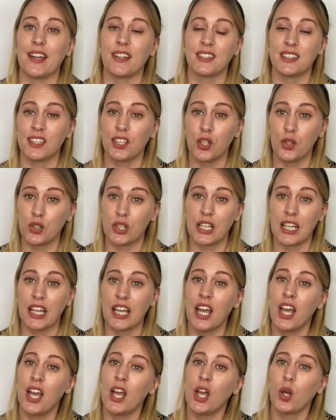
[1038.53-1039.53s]
It's usually
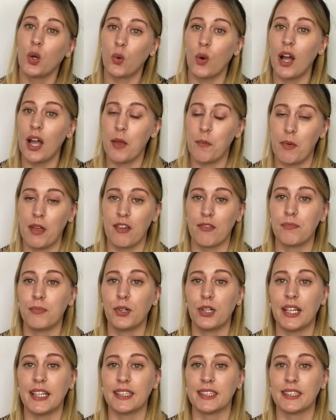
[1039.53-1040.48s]
quite a bit of money,